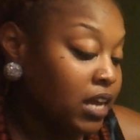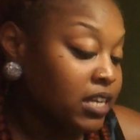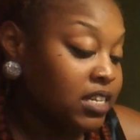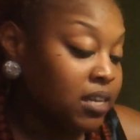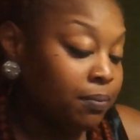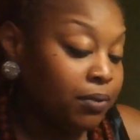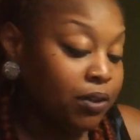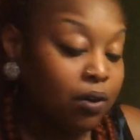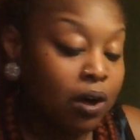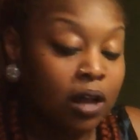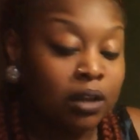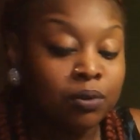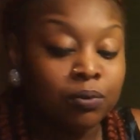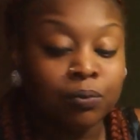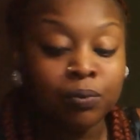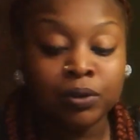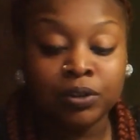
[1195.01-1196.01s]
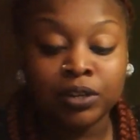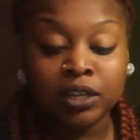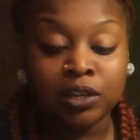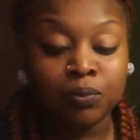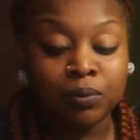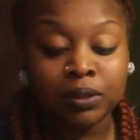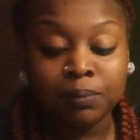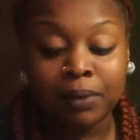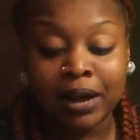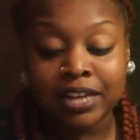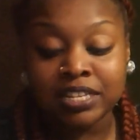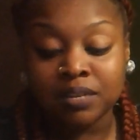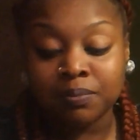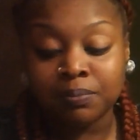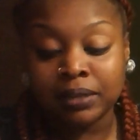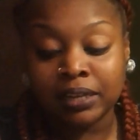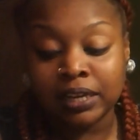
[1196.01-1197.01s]
Some of y'all were dealing with
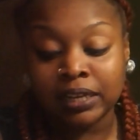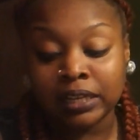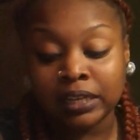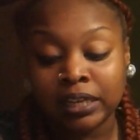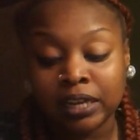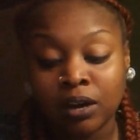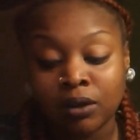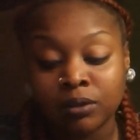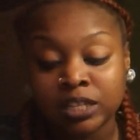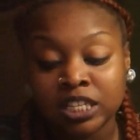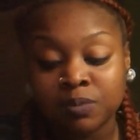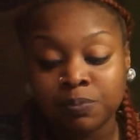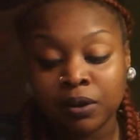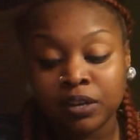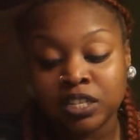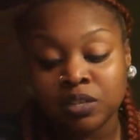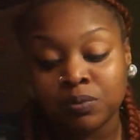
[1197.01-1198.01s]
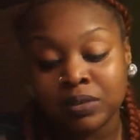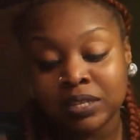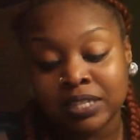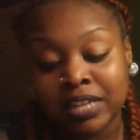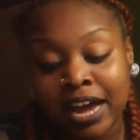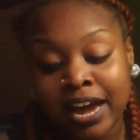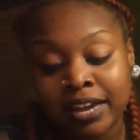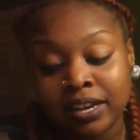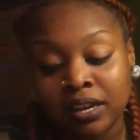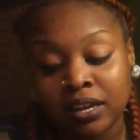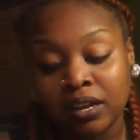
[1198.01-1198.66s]
possibly a Leo. This person was not.